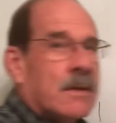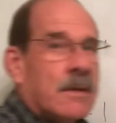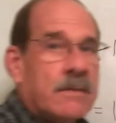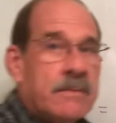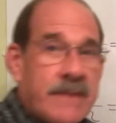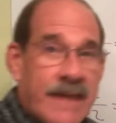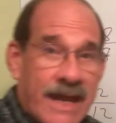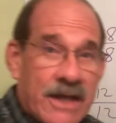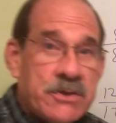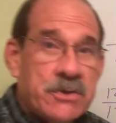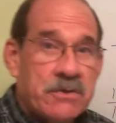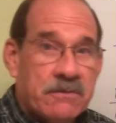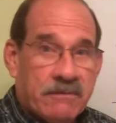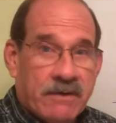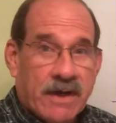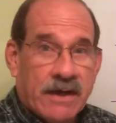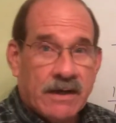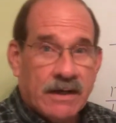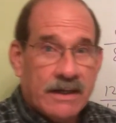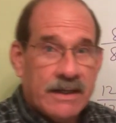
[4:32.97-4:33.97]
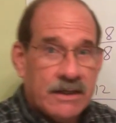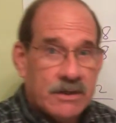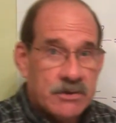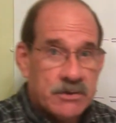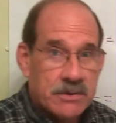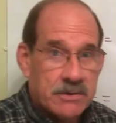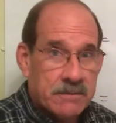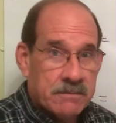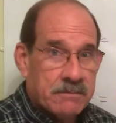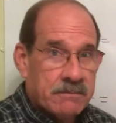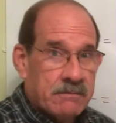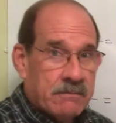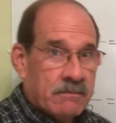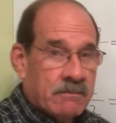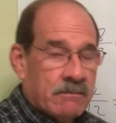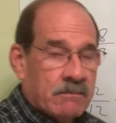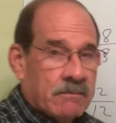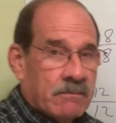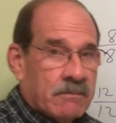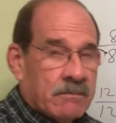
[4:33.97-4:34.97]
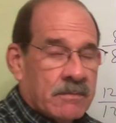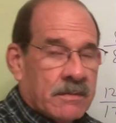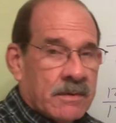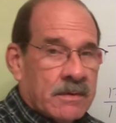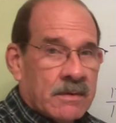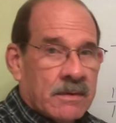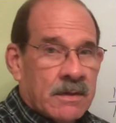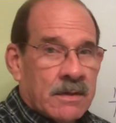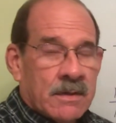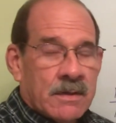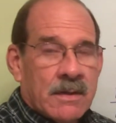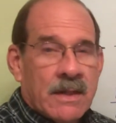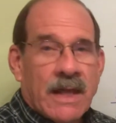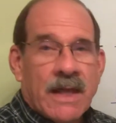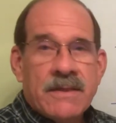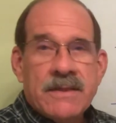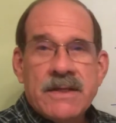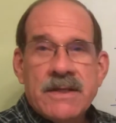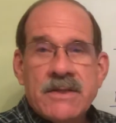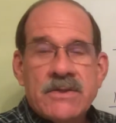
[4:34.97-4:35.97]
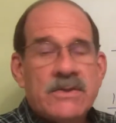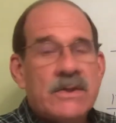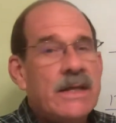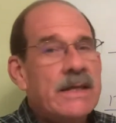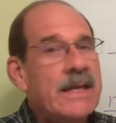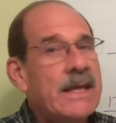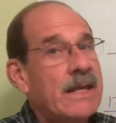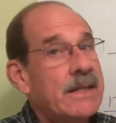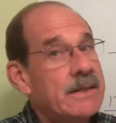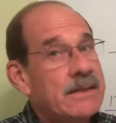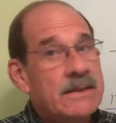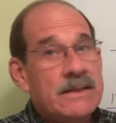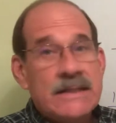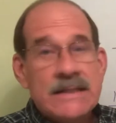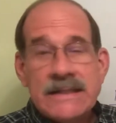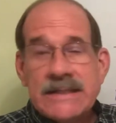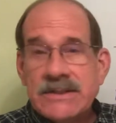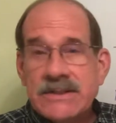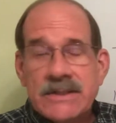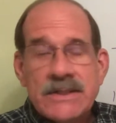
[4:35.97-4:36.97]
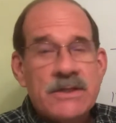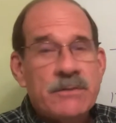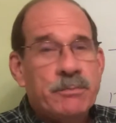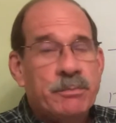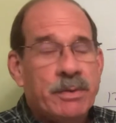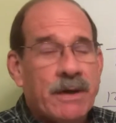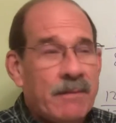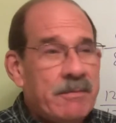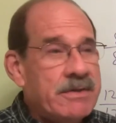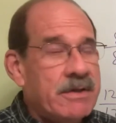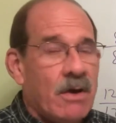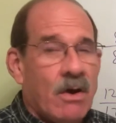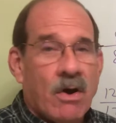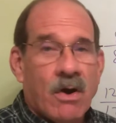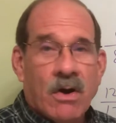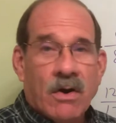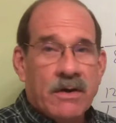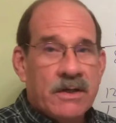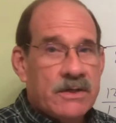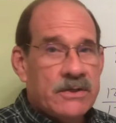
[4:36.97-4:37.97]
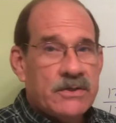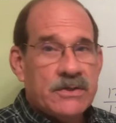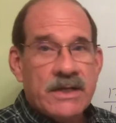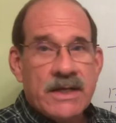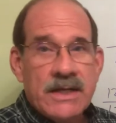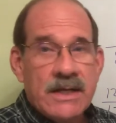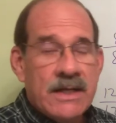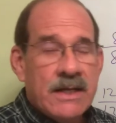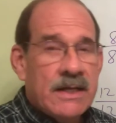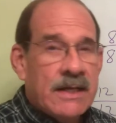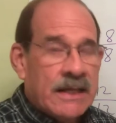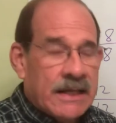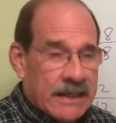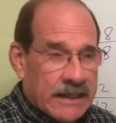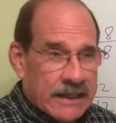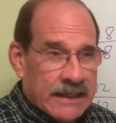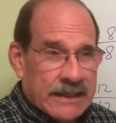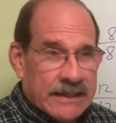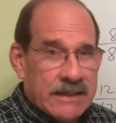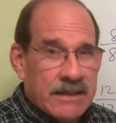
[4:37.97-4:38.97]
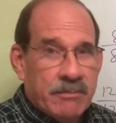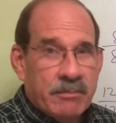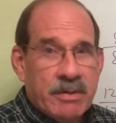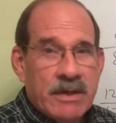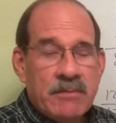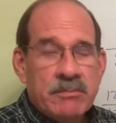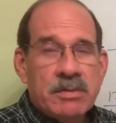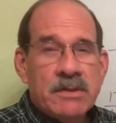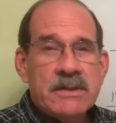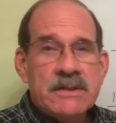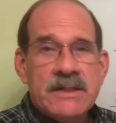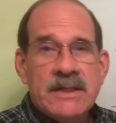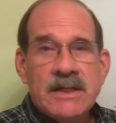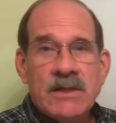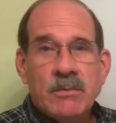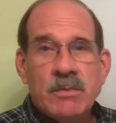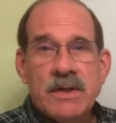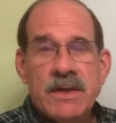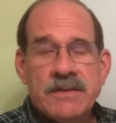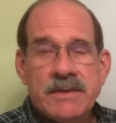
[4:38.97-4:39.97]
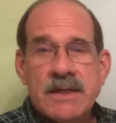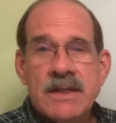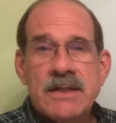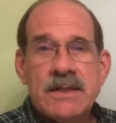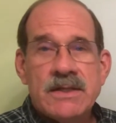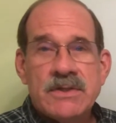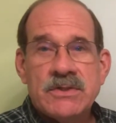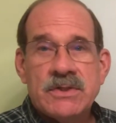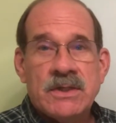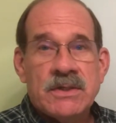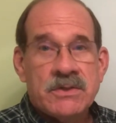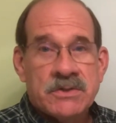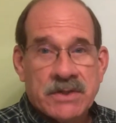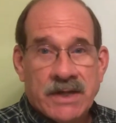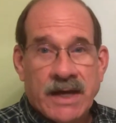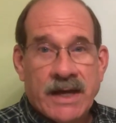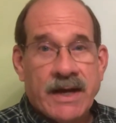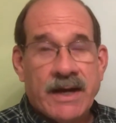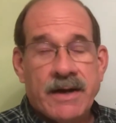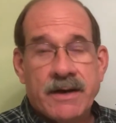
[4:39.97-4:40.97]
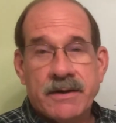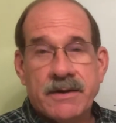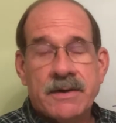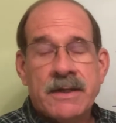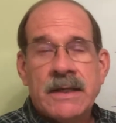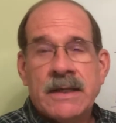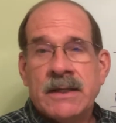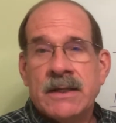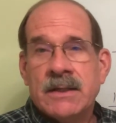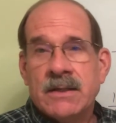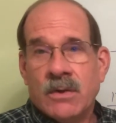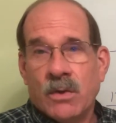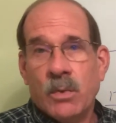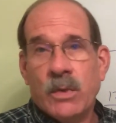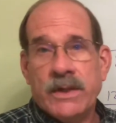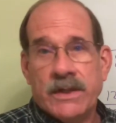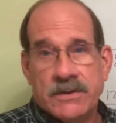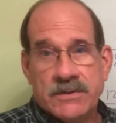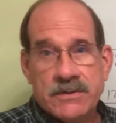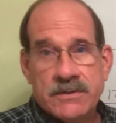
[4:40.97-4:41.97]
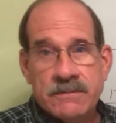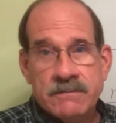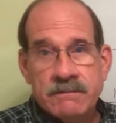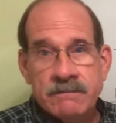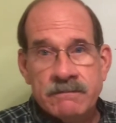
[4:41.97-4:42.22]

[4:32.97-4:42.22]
That's your final answer. Now this, again, this is probably the hardest thing that people deal with in this entire quiz.